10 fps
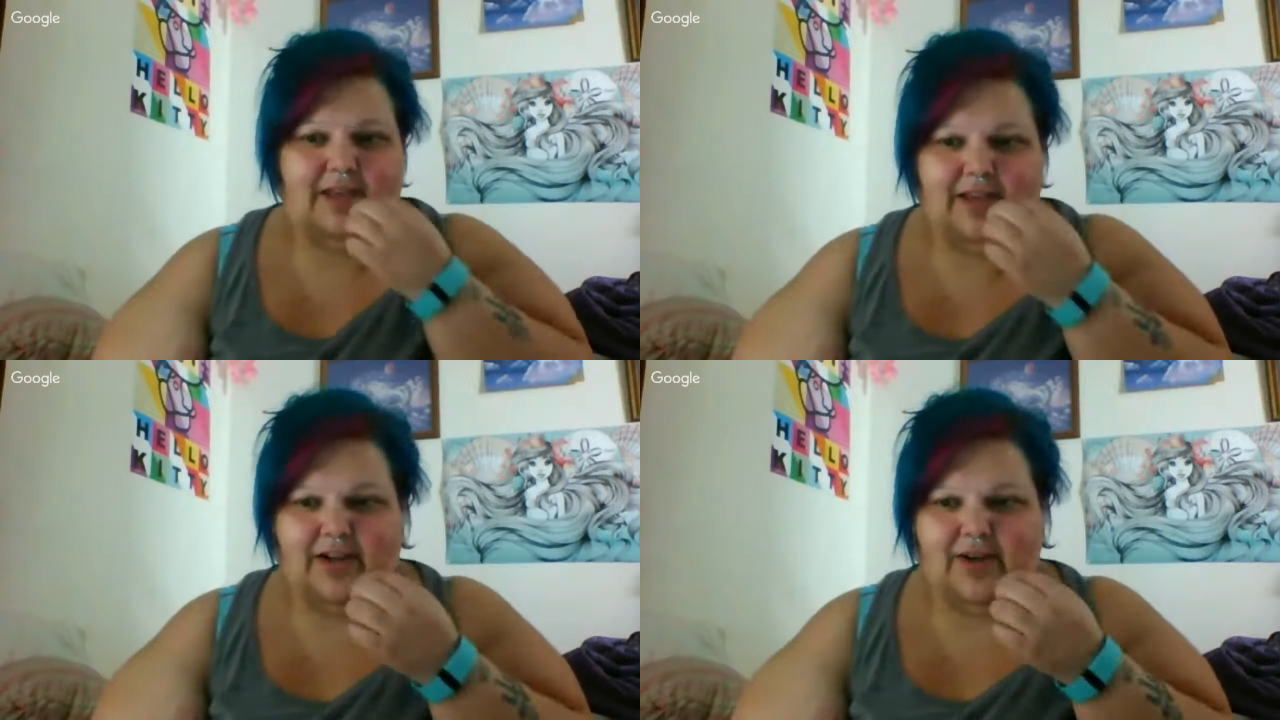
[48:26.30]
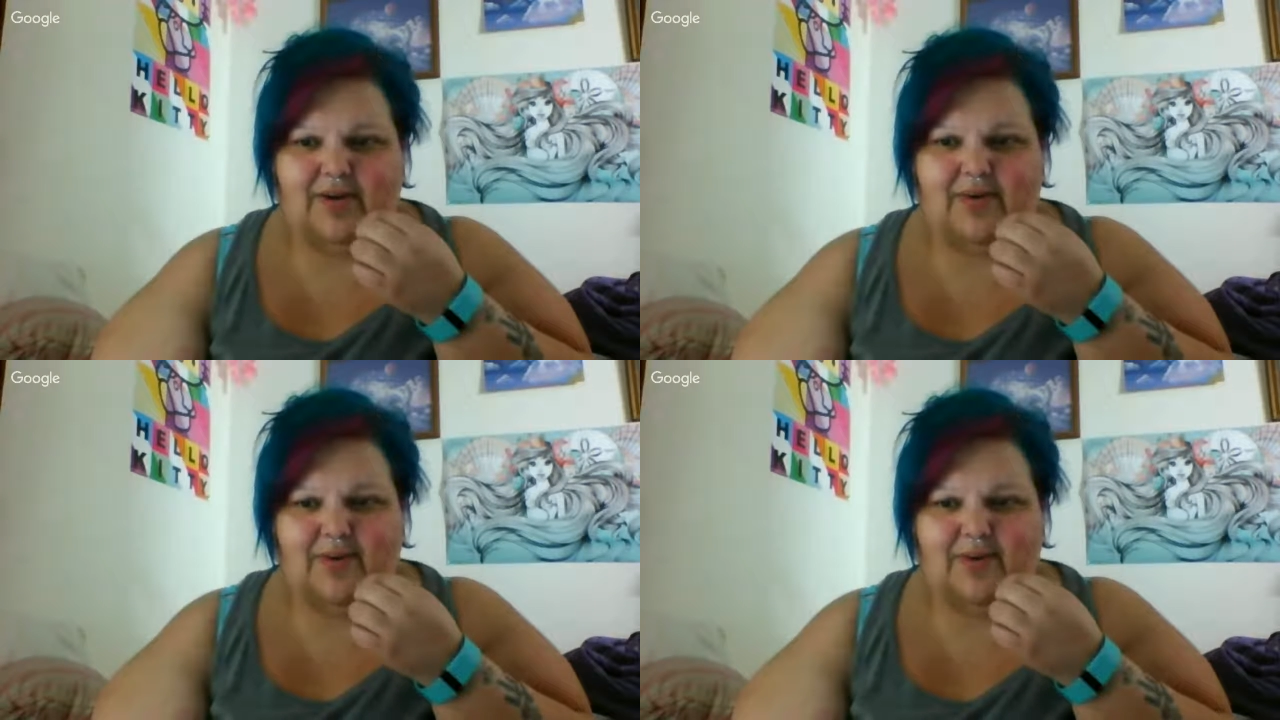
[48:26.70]
you
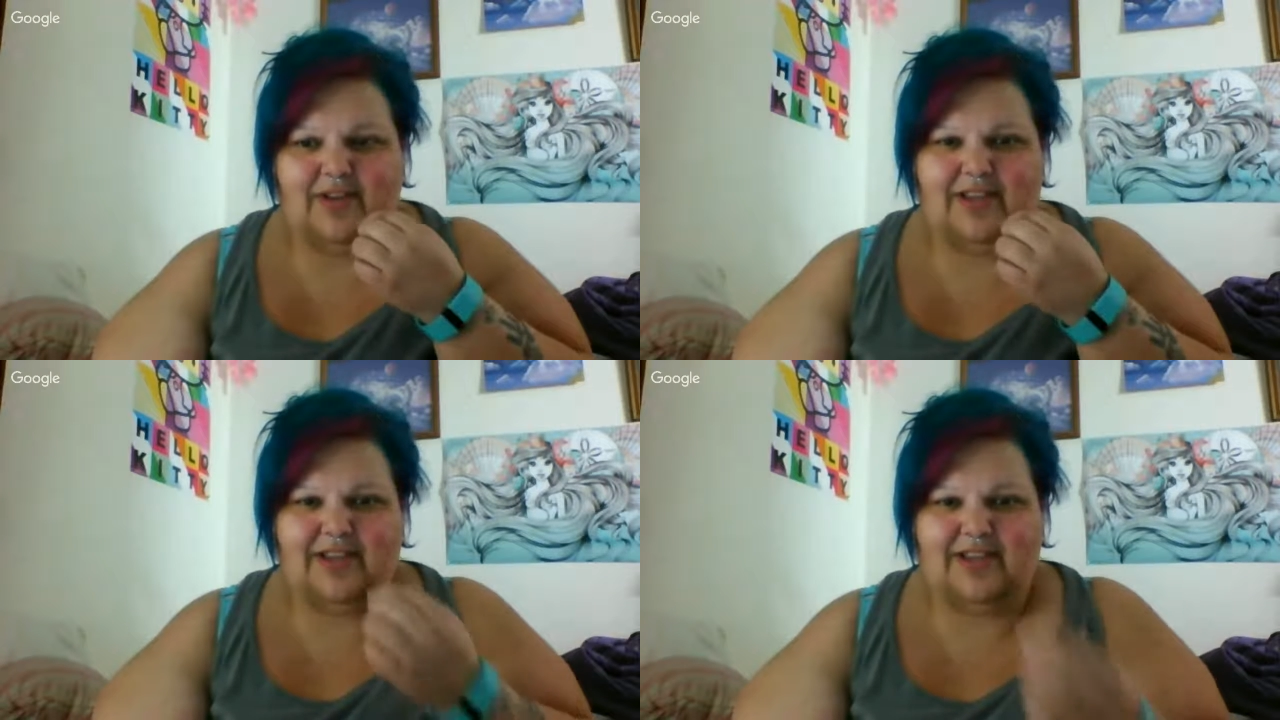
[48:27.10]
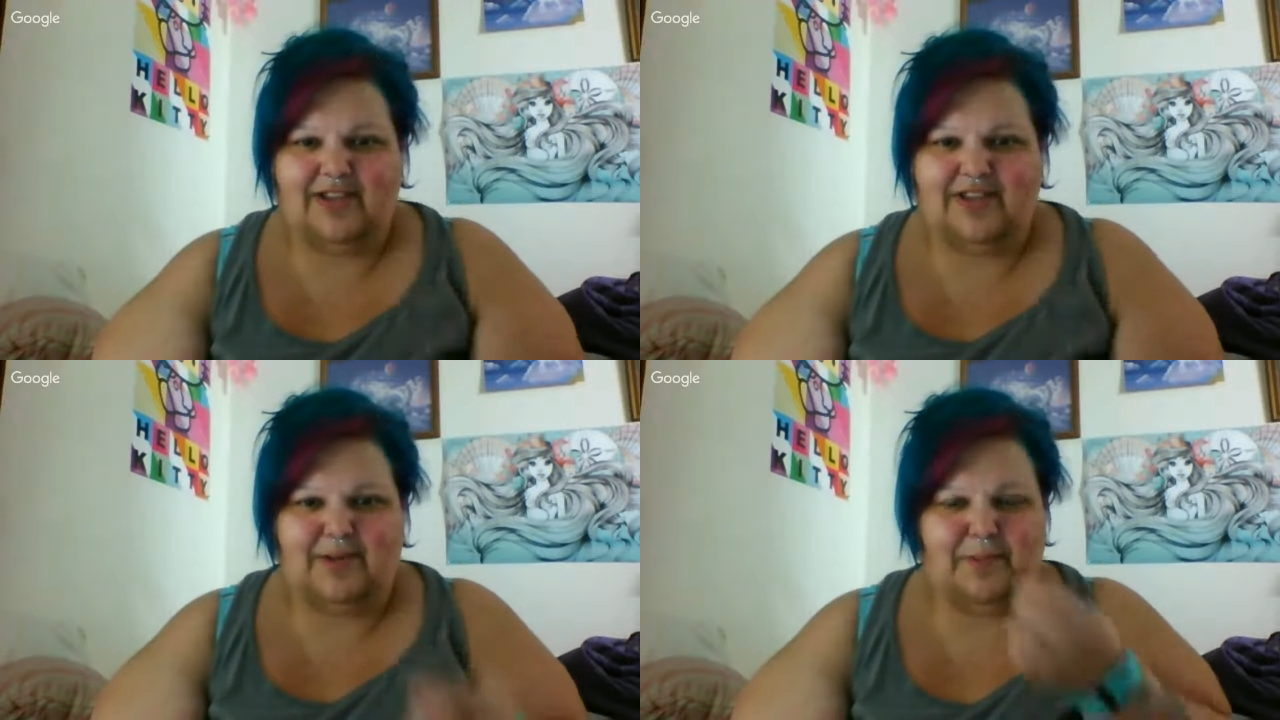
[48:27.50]
know,
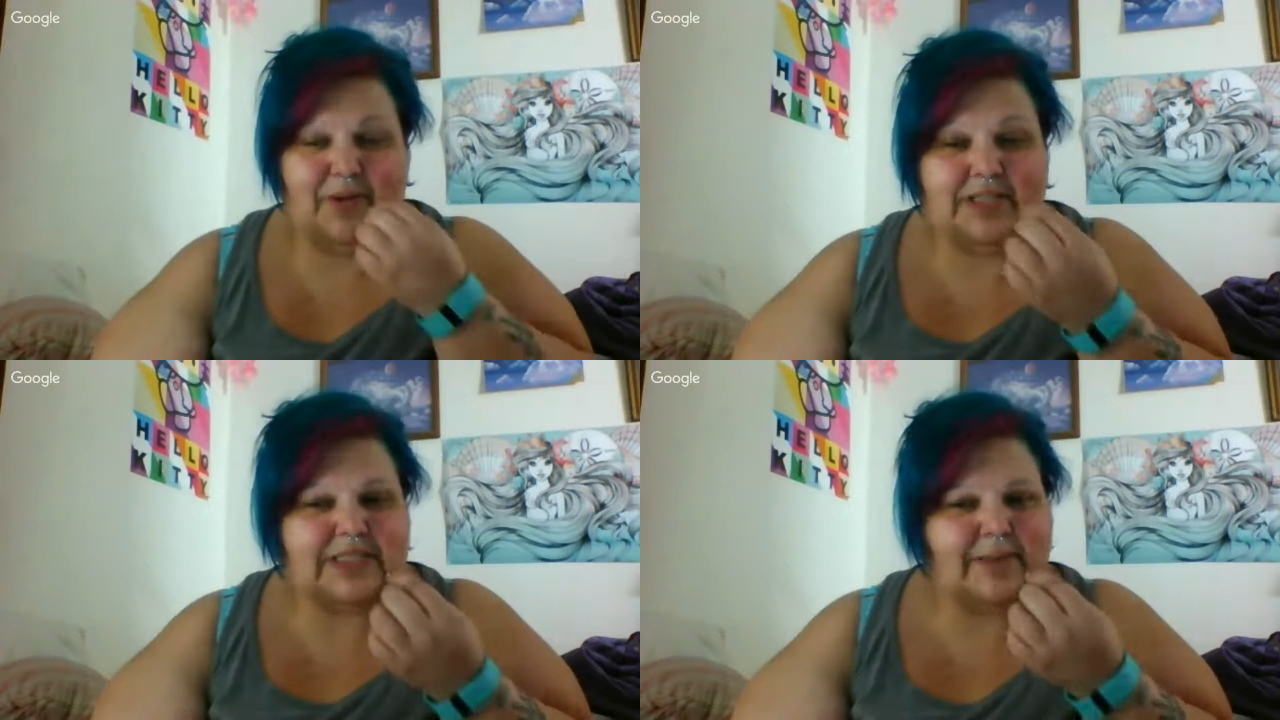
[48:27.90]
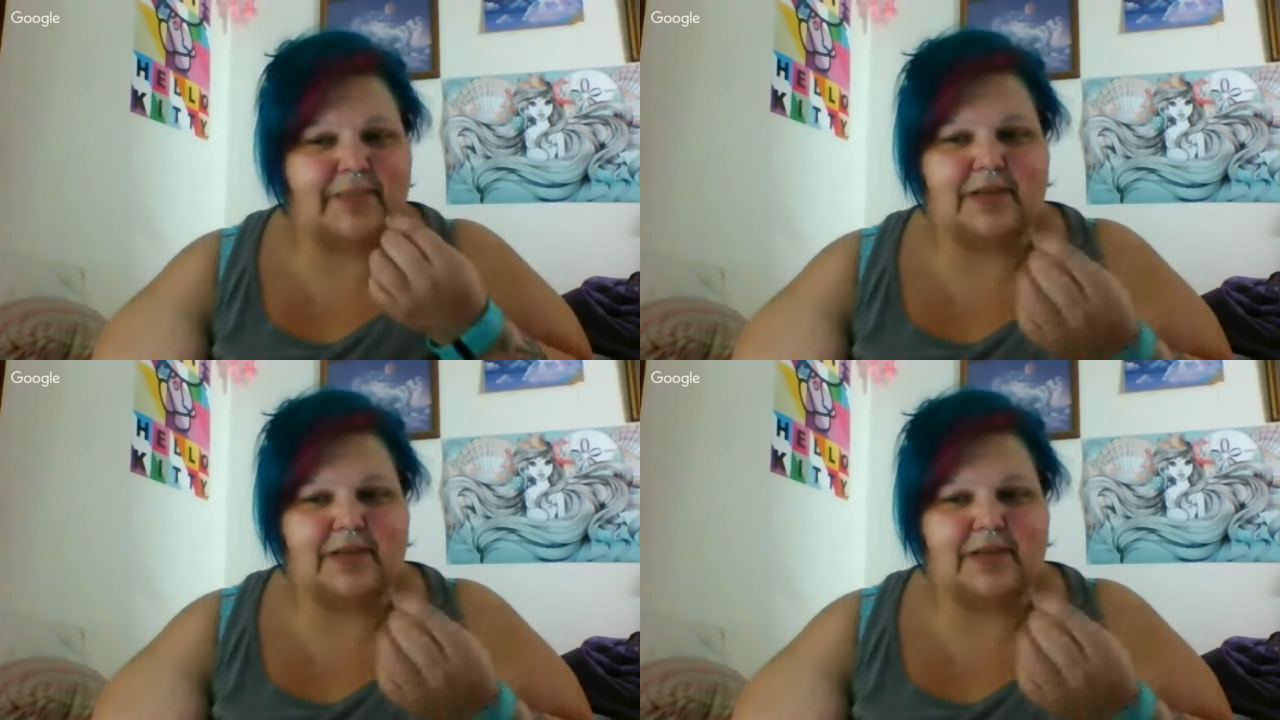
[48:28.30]
you put something in